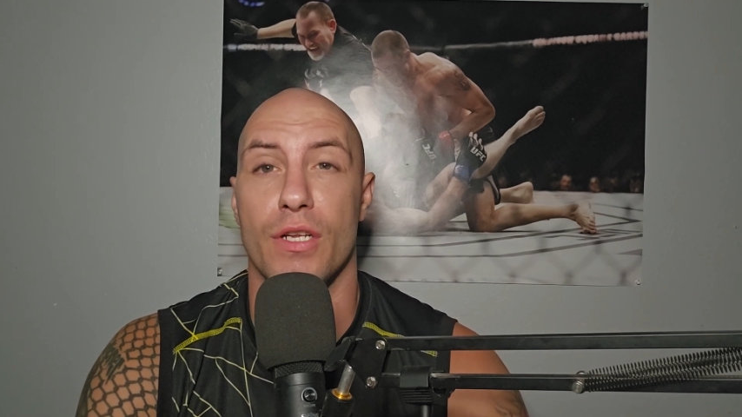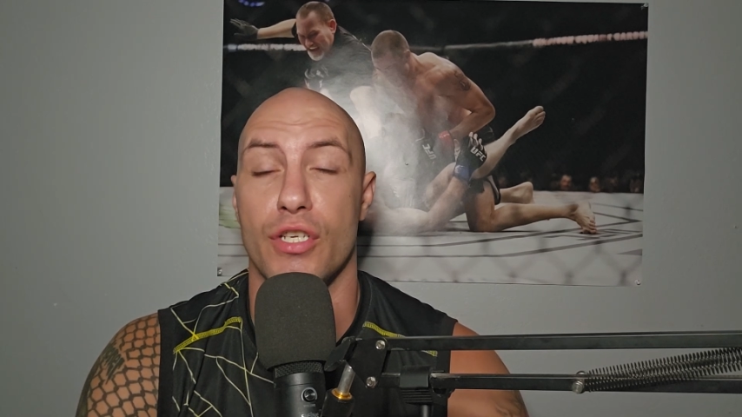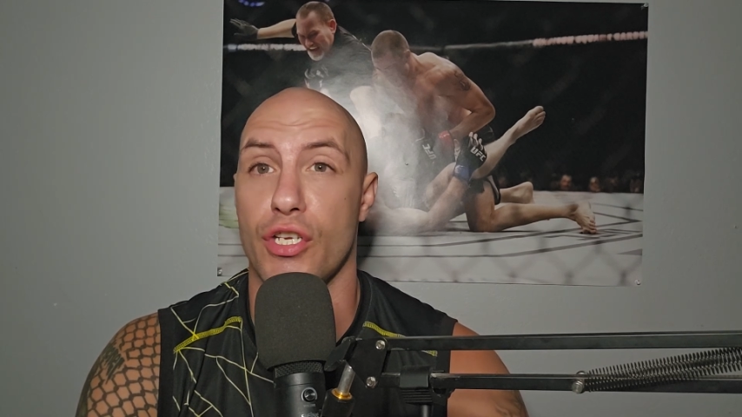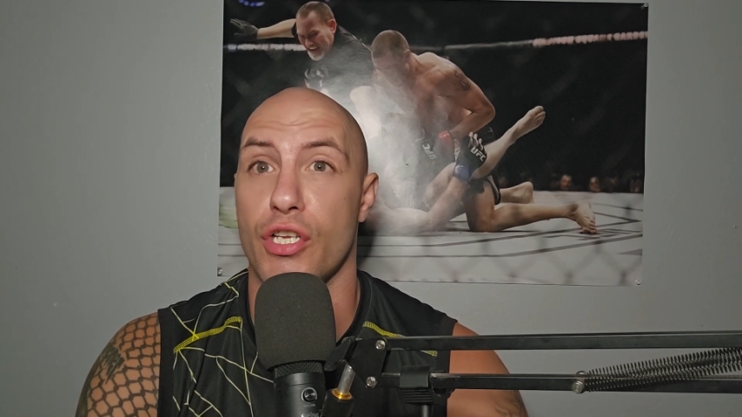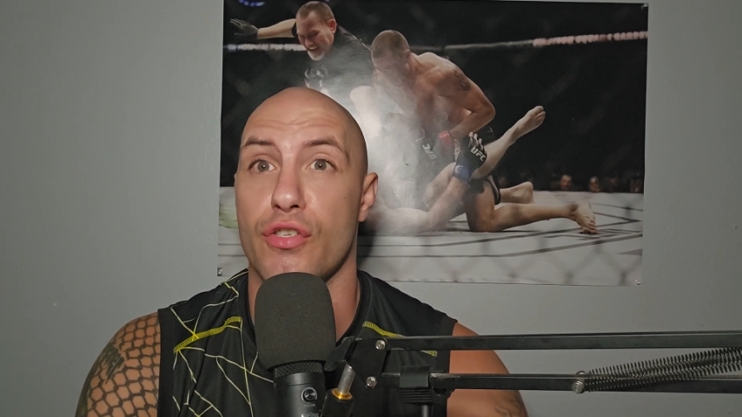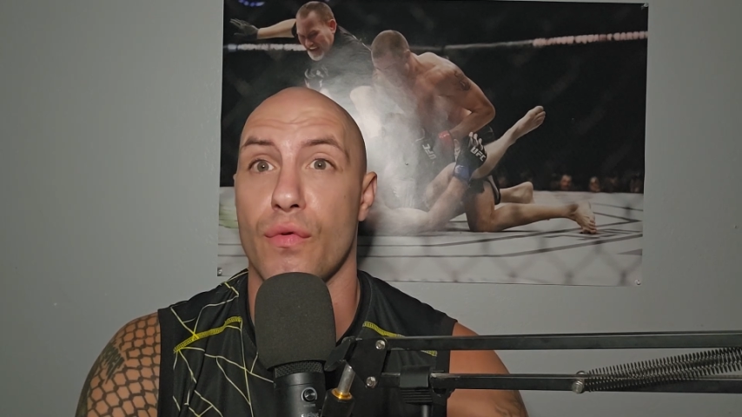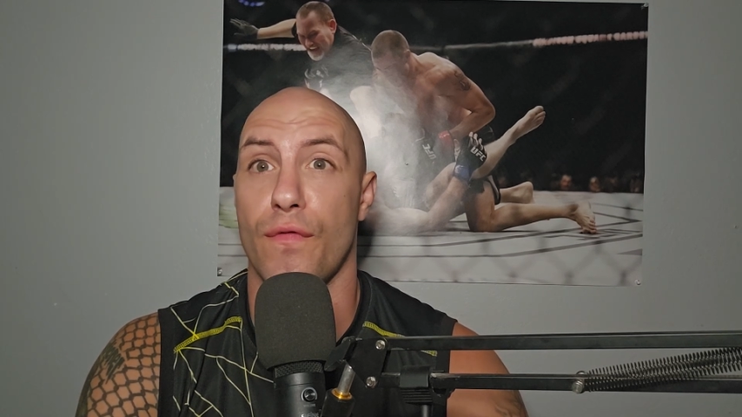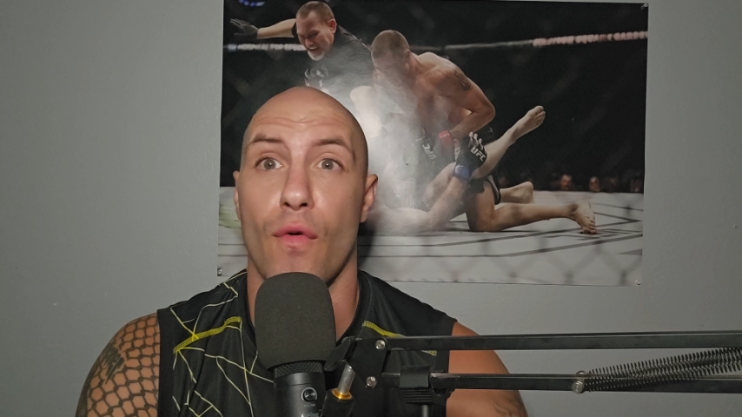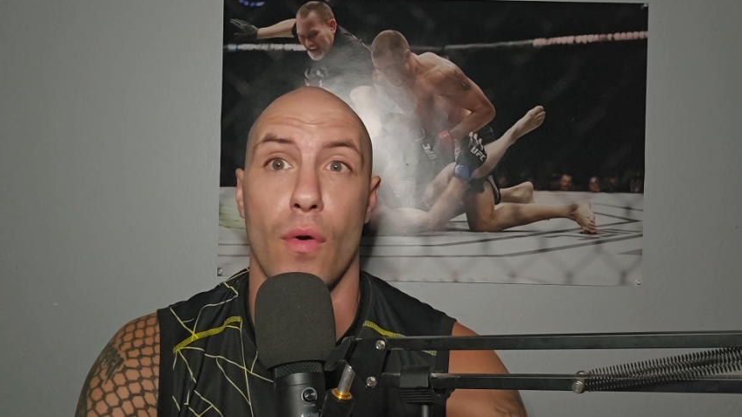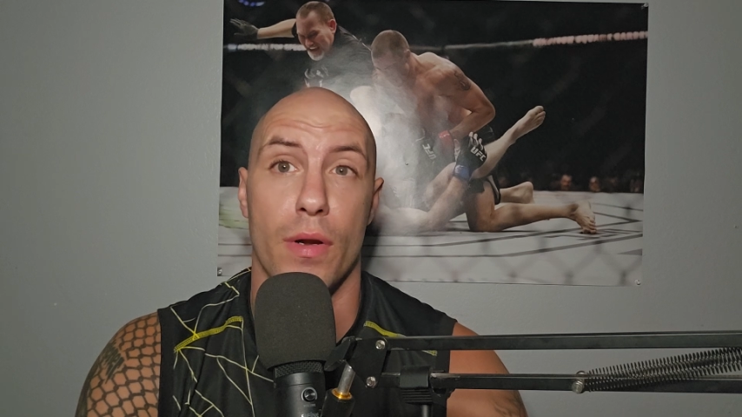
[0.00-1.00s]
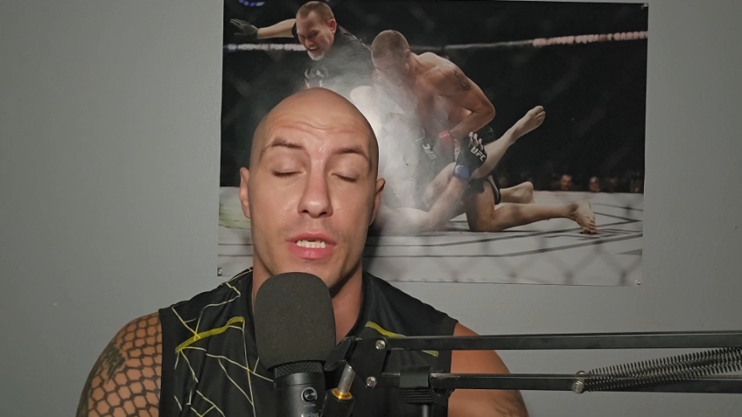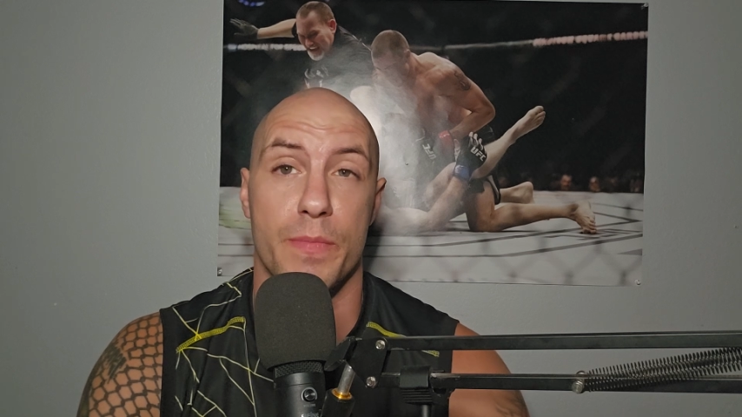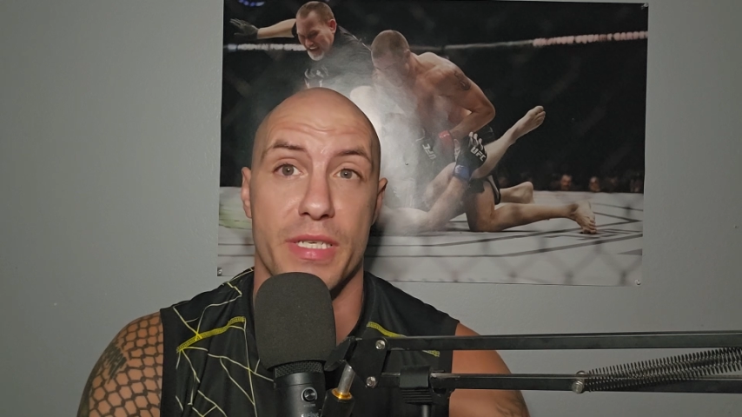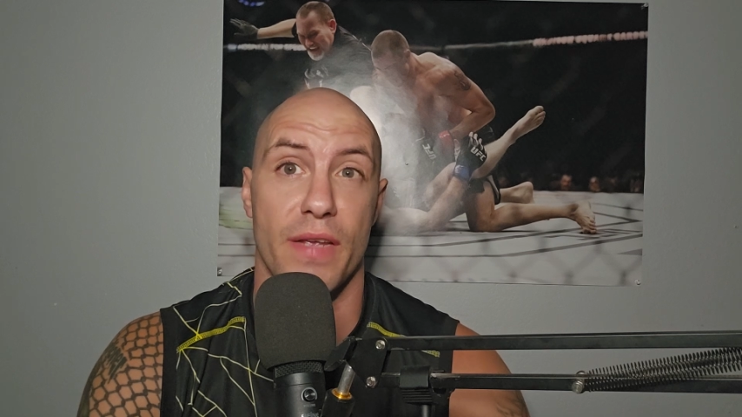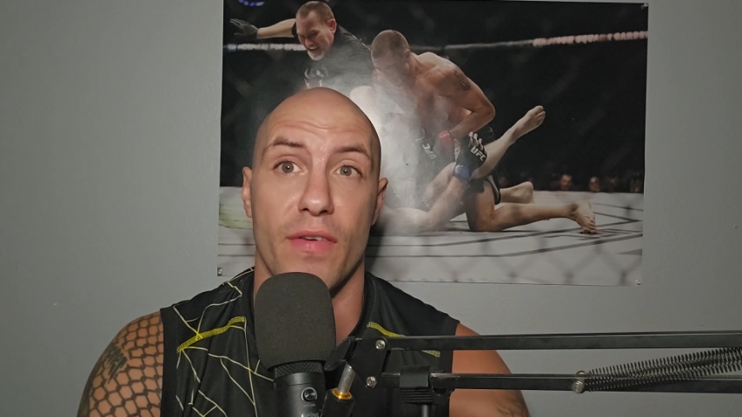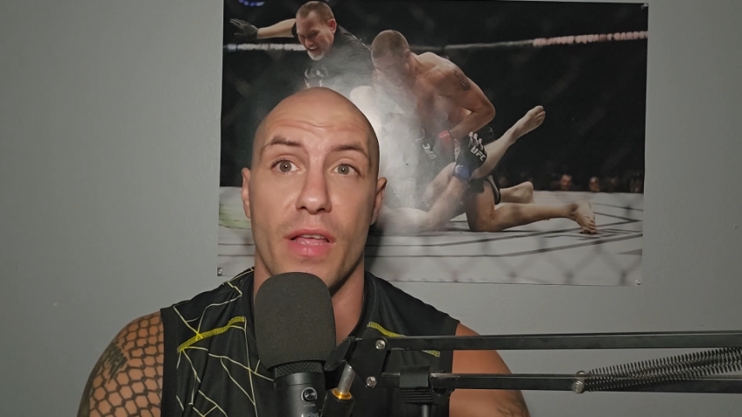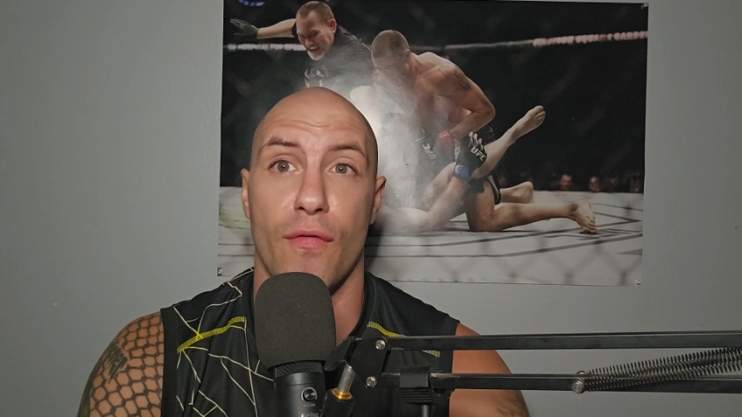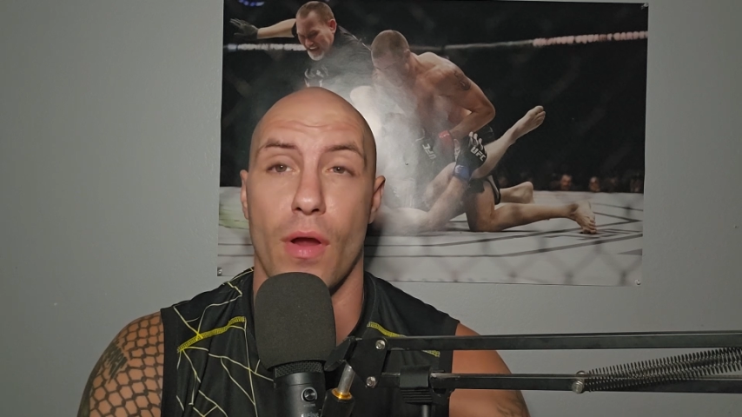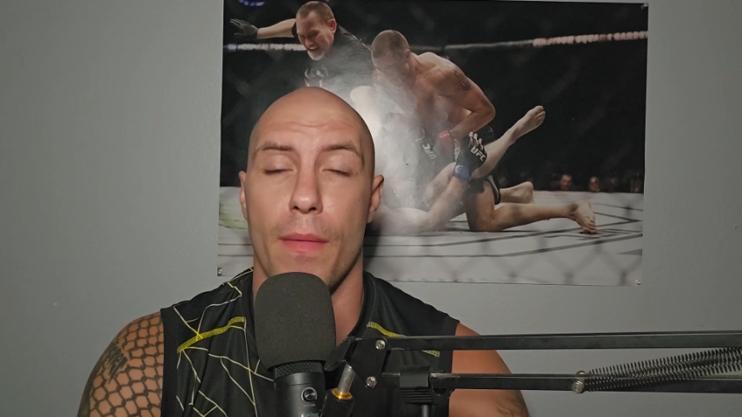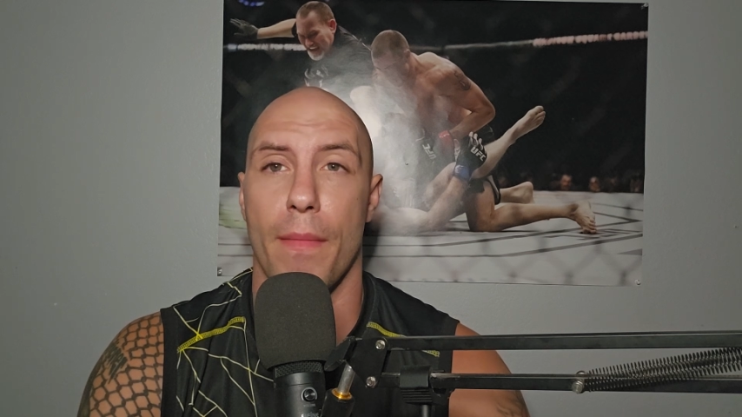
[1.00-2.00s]
jiu-jitsu specifically
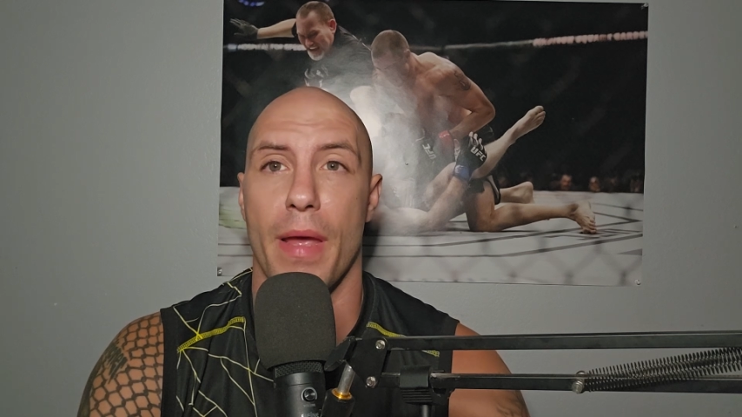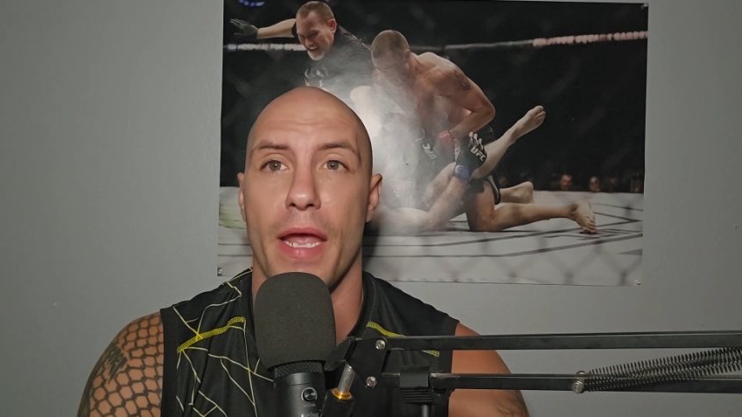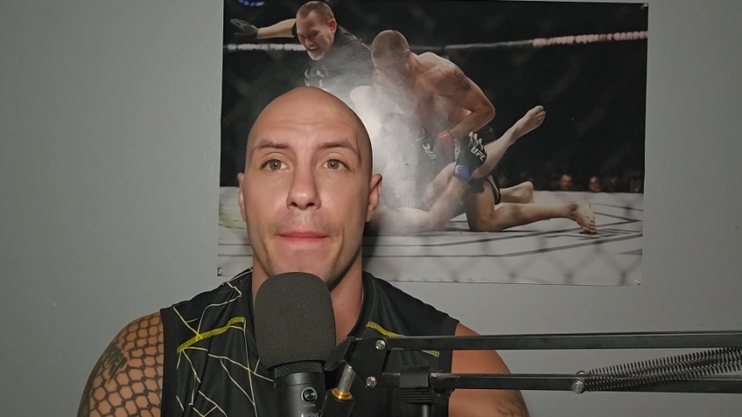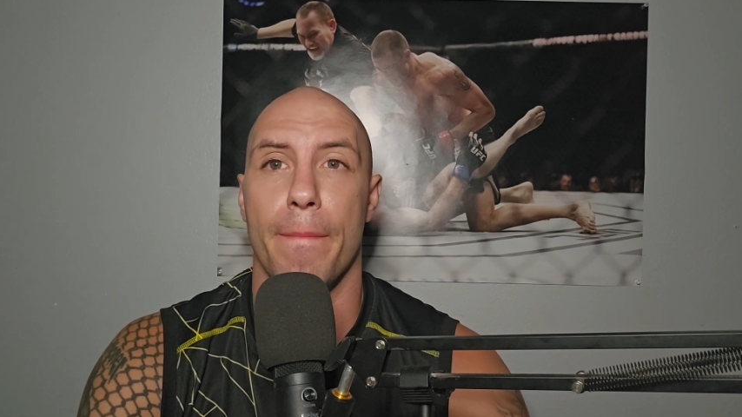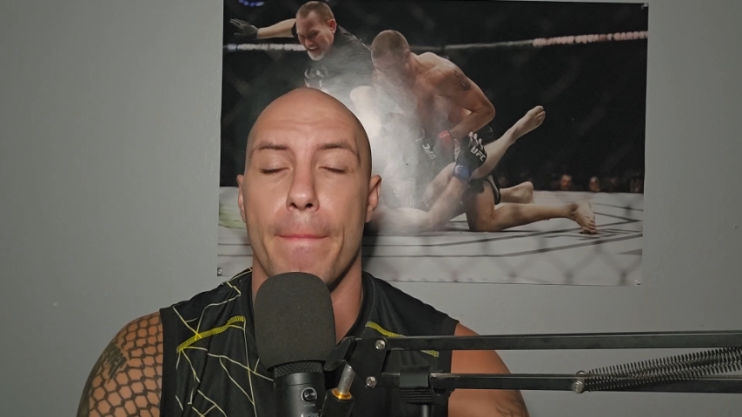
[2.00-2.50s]
for MMA